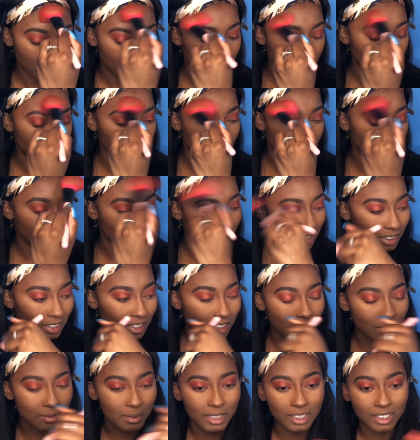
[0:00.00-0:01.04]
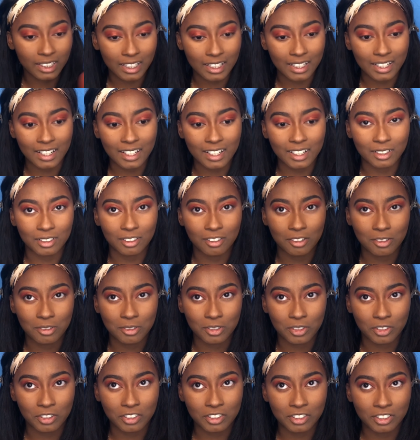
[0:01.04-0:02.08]
ooh, just thinking about that now,
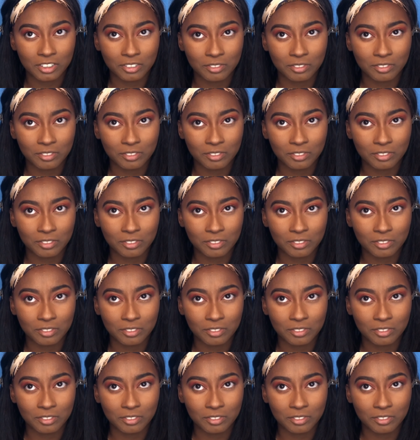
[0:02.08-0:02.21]
Lord.